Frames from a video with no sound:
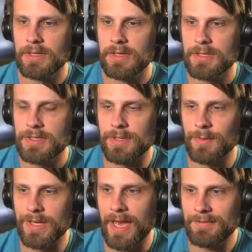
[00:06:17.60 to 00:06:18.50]
so
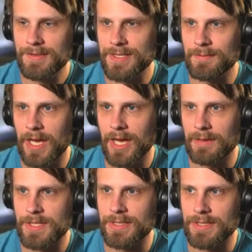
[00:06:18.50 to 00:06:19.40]
we have some
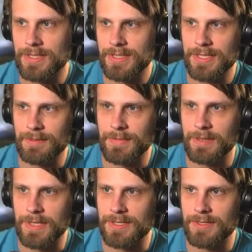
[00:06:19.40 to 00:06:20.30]
options this
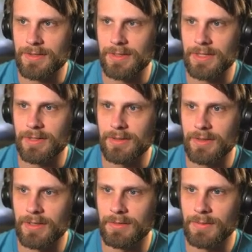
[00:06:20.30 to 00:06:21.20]
upcoming turn here
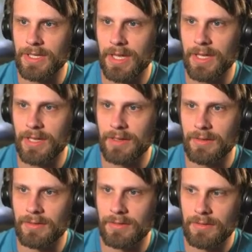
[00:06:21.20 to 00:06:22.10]
then. We
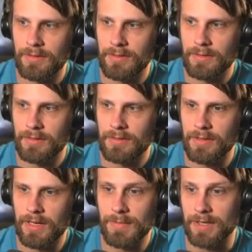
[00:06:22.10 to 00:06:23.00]
can...
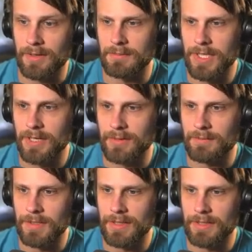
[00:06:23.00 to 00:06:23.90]
I'm not going to block.
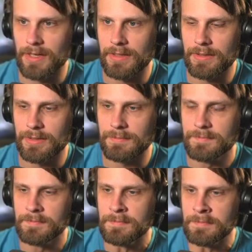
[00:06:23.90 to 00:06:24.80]
I'm going to let that hit.
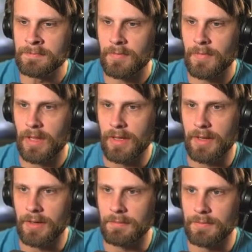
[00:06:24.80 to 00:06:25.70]

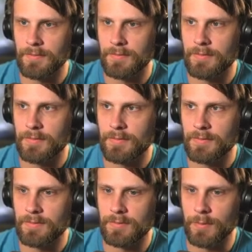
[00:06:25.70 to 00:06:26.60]
Um,
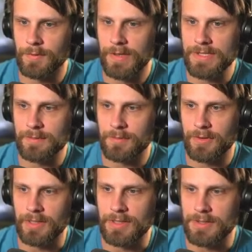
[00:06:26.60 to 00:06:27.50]
We've got some
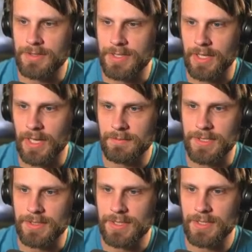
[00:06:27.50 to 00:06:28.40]
really interesting
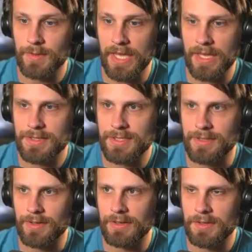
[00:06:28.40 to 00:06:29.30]
options. So we can just
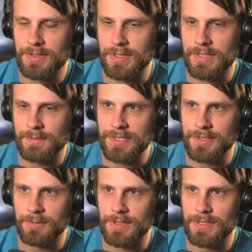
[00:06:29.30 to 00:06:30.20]
Graveyard
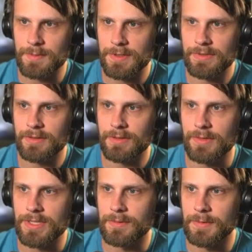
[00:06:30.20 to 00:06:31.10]
Trespasser, which is perfectly
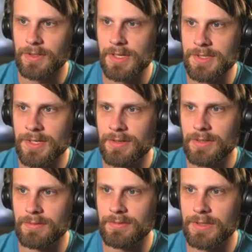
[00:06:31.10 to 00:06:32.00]
reasonable.
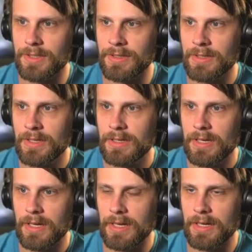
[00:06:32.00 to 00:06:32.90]
Alternatively,
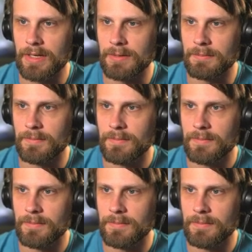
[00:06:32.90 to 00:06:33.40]
um,